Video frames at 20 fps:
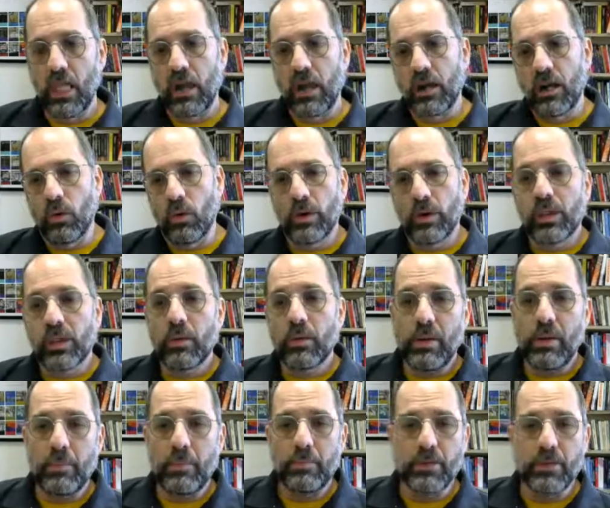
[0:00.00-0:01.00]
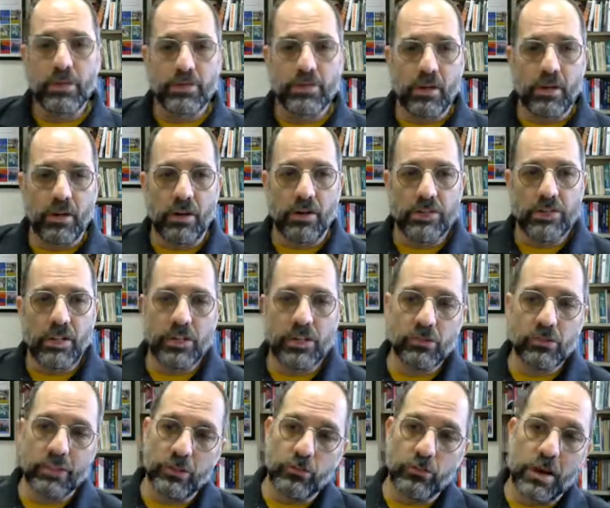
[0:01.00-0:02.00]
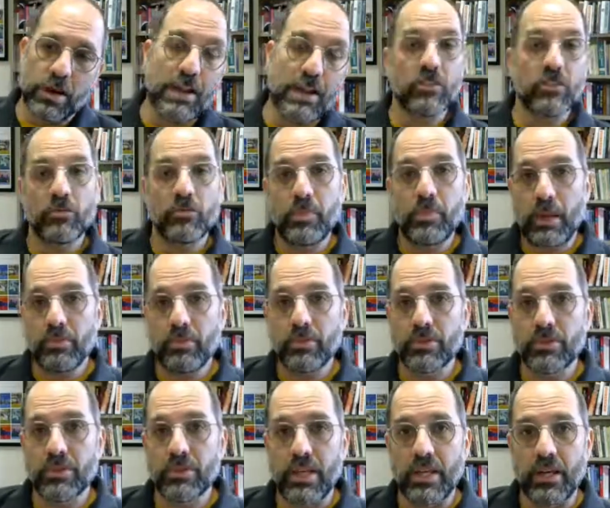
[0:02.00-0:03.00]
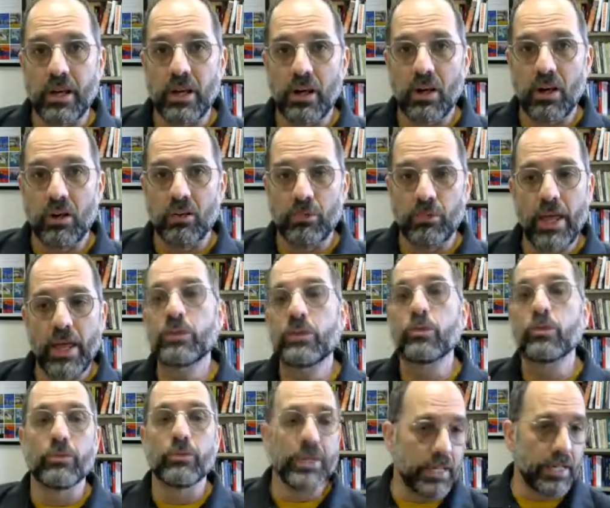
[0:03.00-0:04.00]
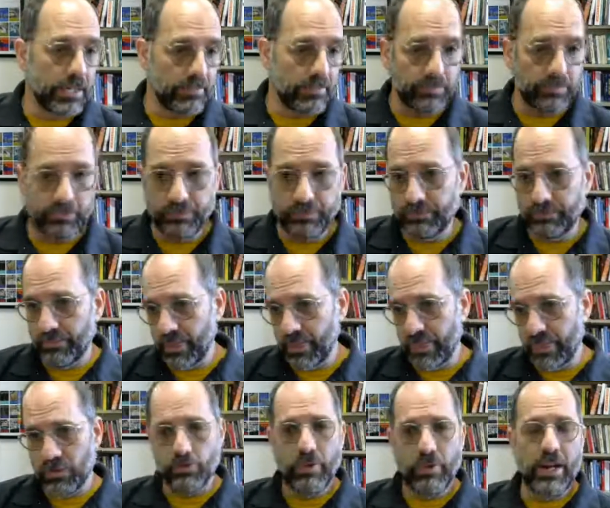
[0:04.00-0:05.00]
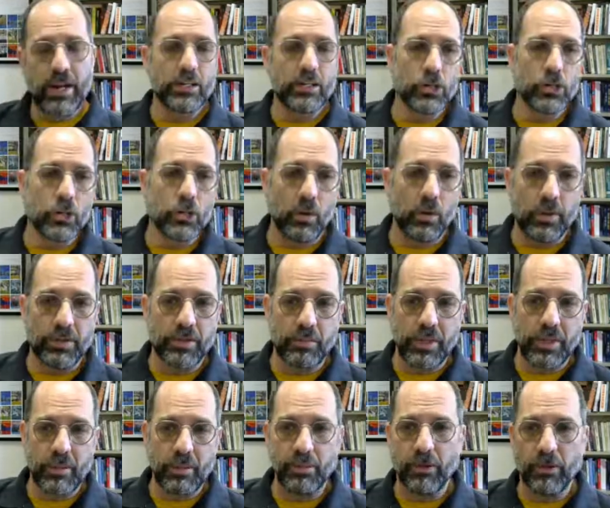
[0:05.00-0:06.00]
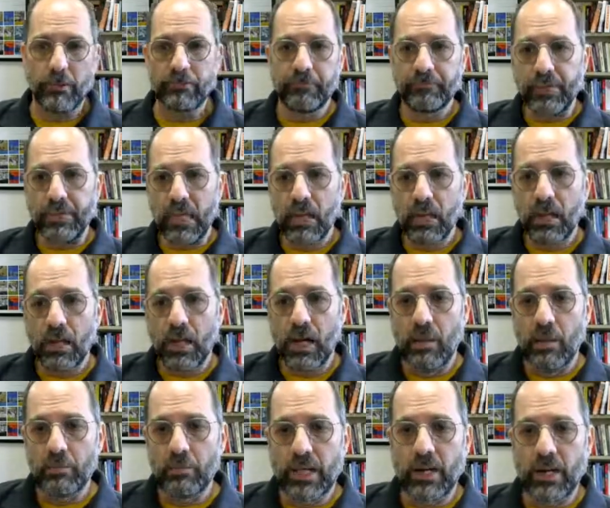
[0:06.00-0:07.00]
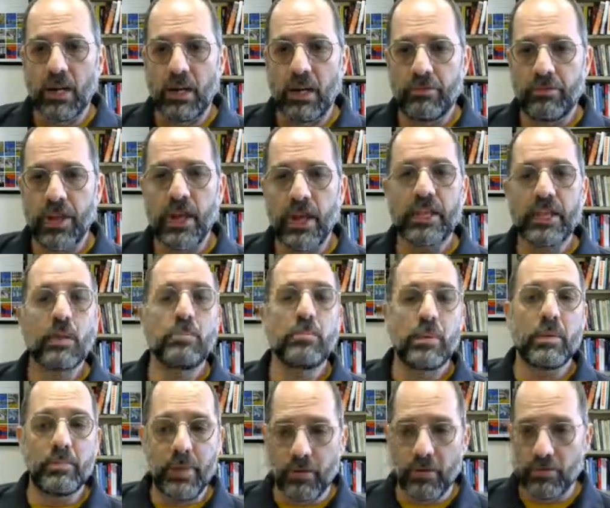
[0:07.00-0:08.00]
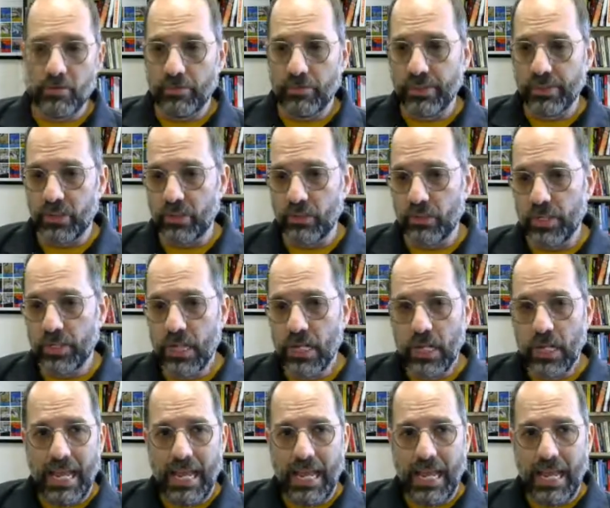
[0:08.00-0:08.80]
Working papers are essentially drafts of papers that are ready to read. Things are ready to show people, but have not yet been peer-reviewed.